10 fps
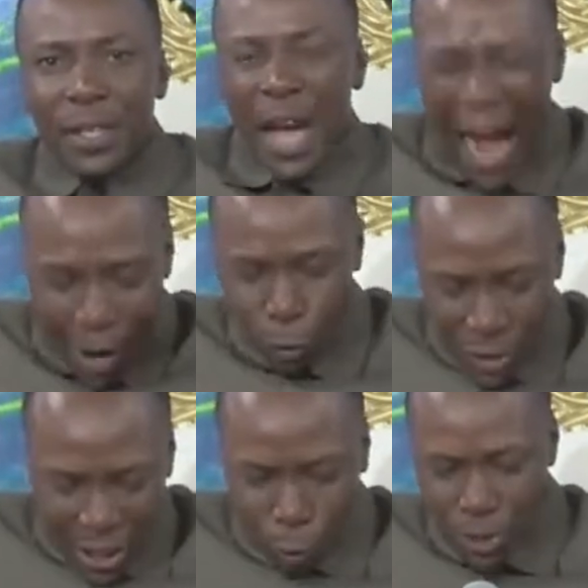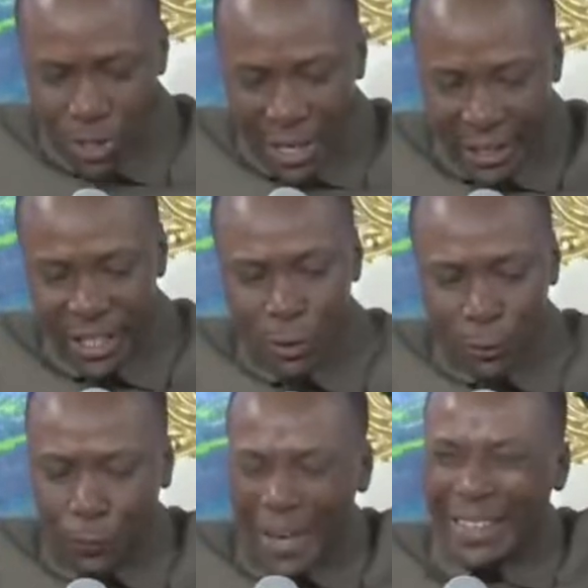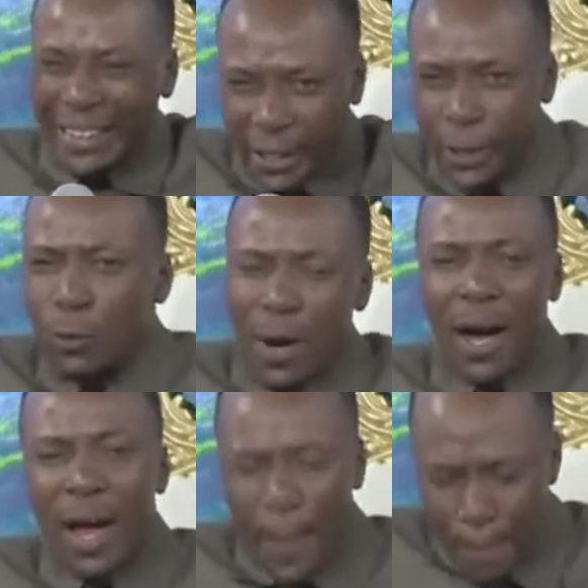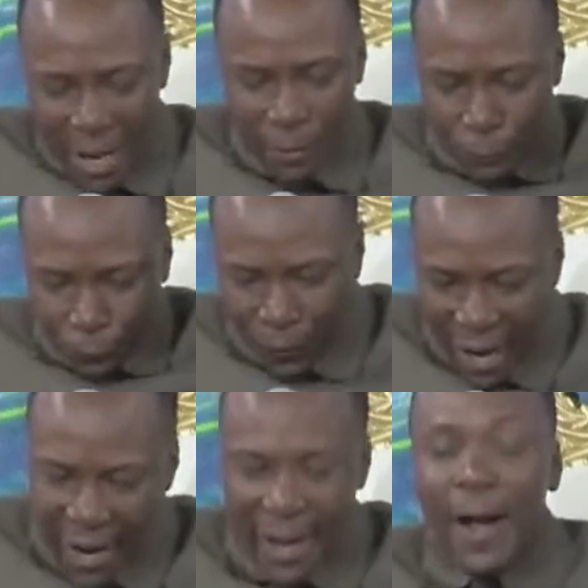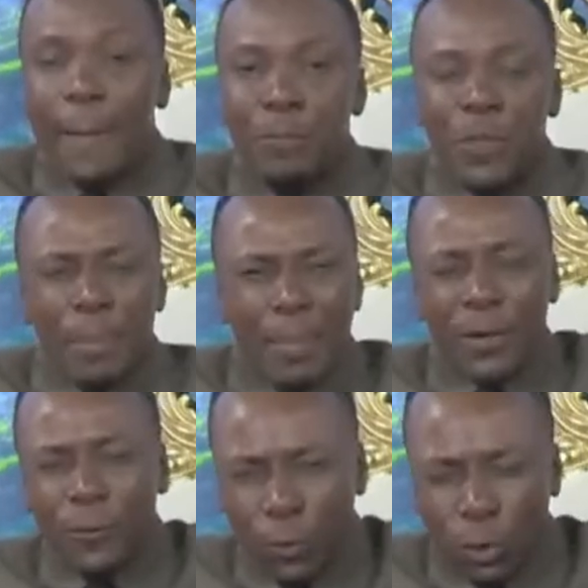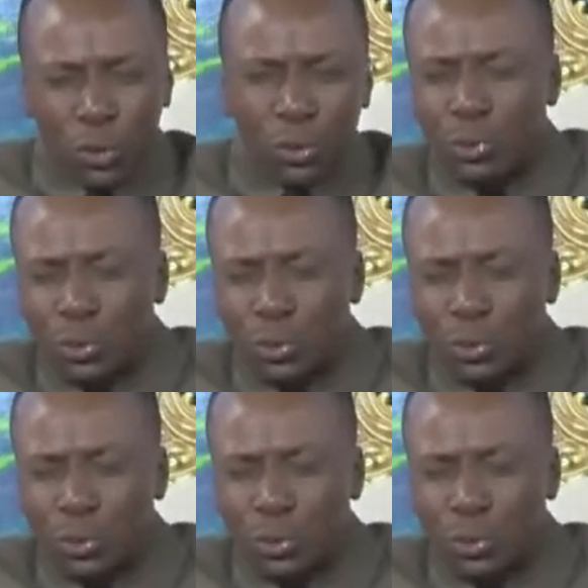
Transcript: Hautakosa kitu. Fanikiwa by fire, by force.